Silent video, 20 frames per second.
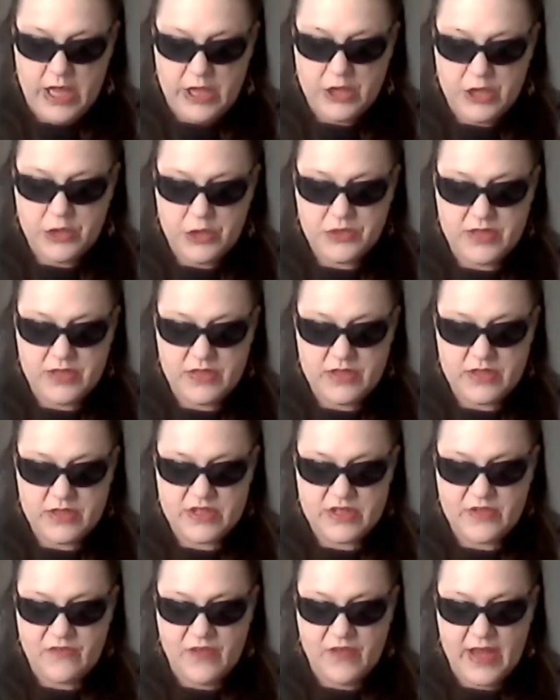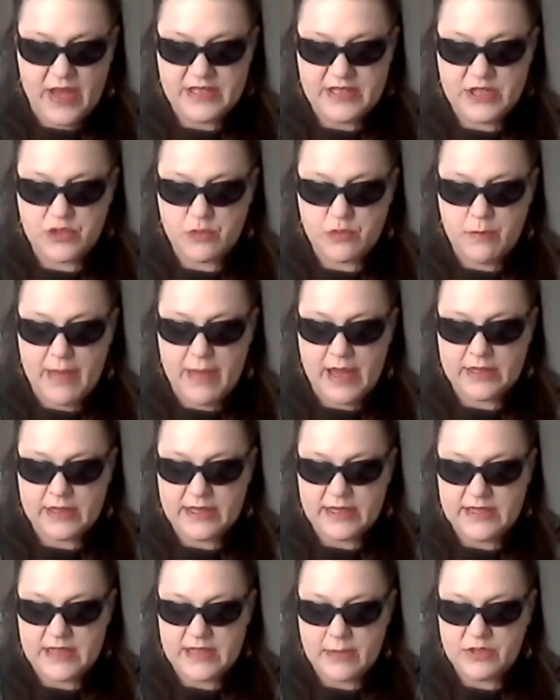Using this device, he
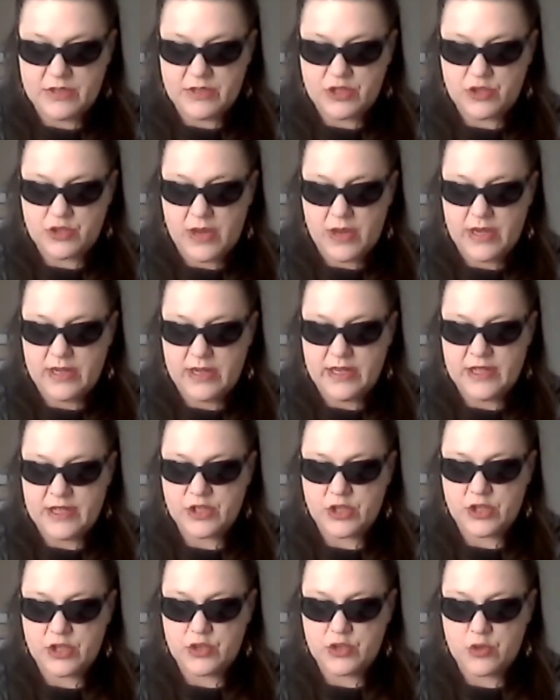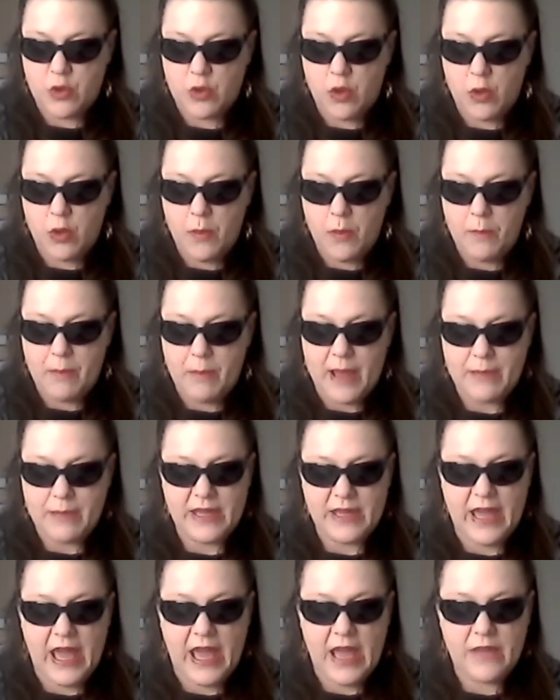dramatically demonstrated his control by
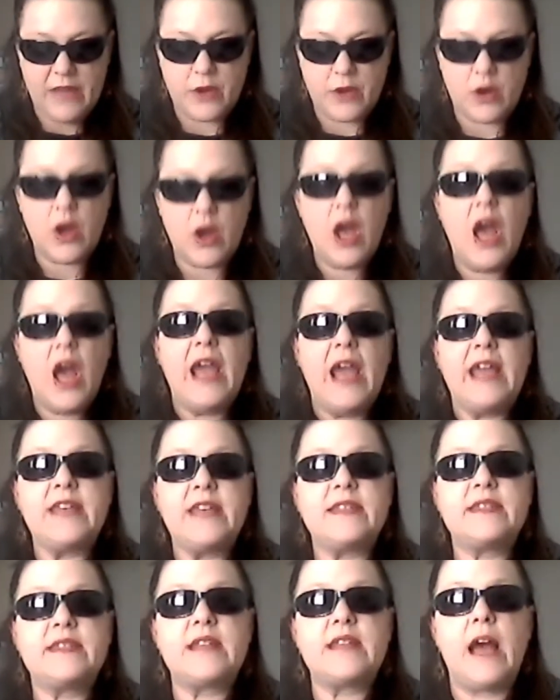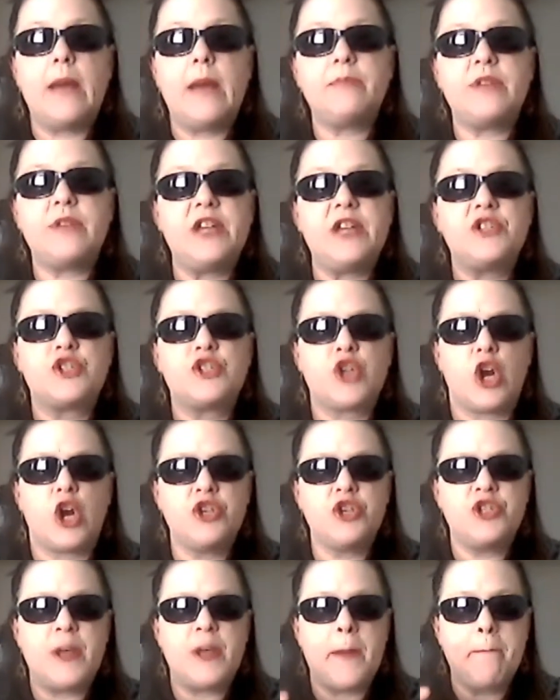behavior. He stopped a
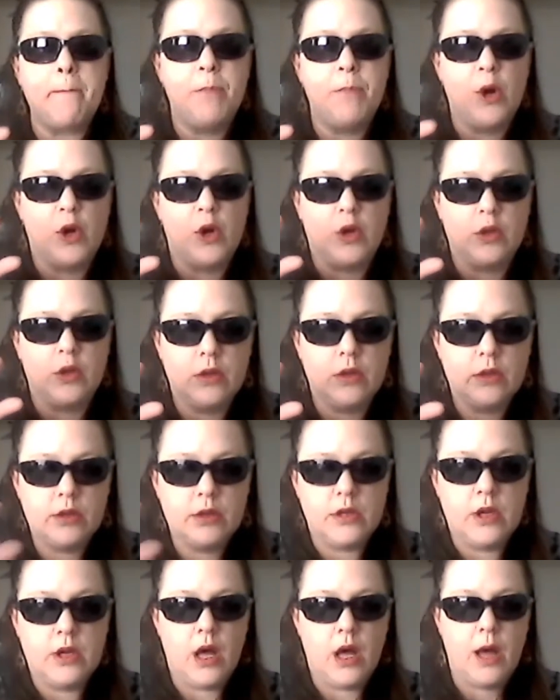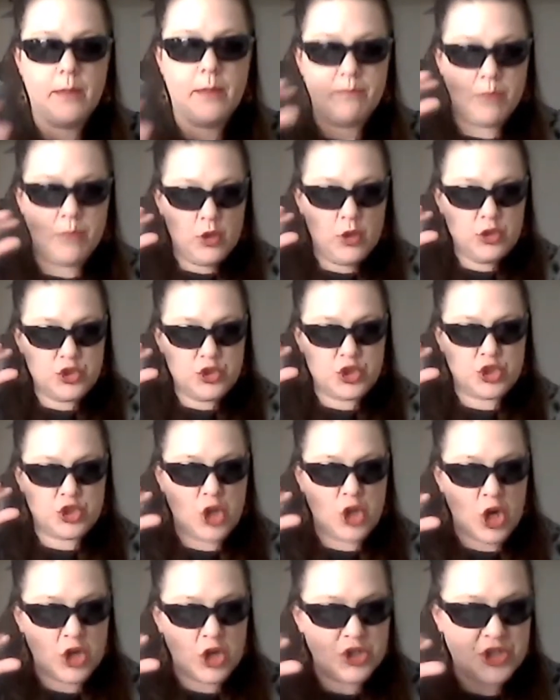charging bull, a bull
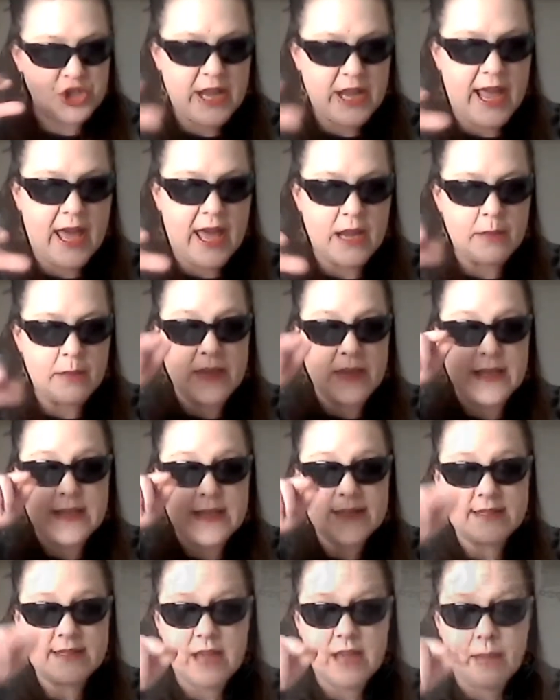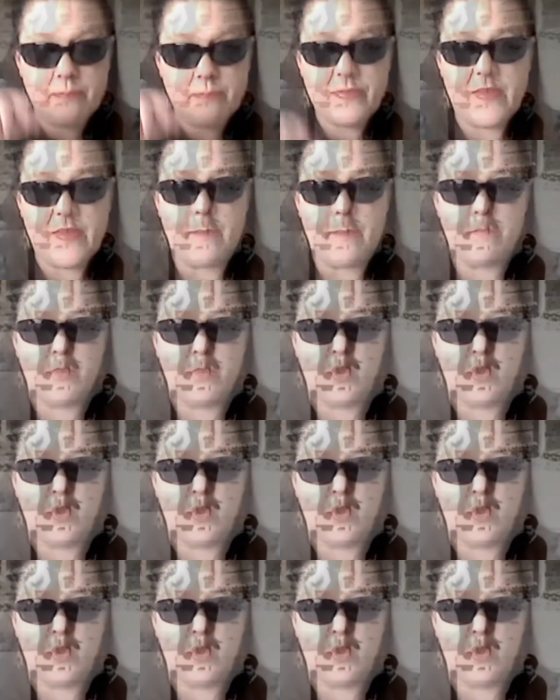charging at him. He stopped that